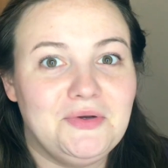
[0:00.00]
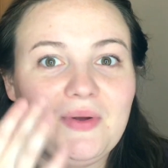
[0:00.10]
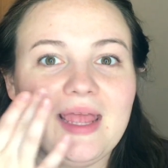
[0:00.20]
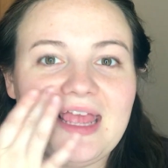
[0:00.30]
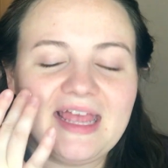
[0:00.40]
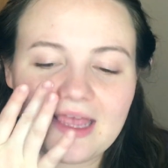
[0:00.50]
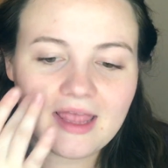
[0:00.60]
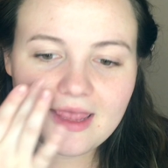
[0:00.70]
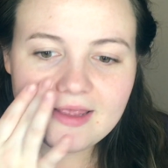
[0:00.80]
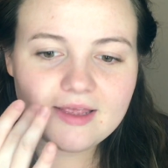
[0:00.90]
what I'm
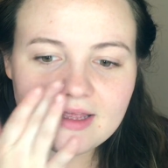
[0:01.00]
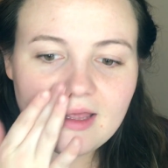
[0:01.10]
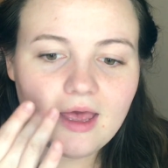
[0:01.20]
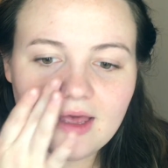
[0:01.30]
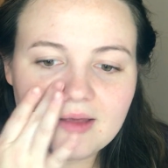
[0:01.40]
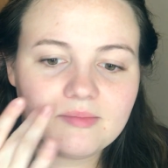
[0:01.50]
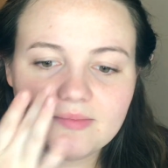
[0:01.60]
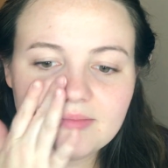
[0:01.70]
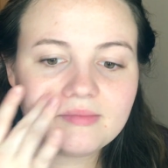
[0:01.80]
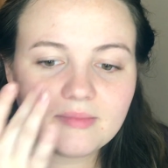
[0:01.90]
doing.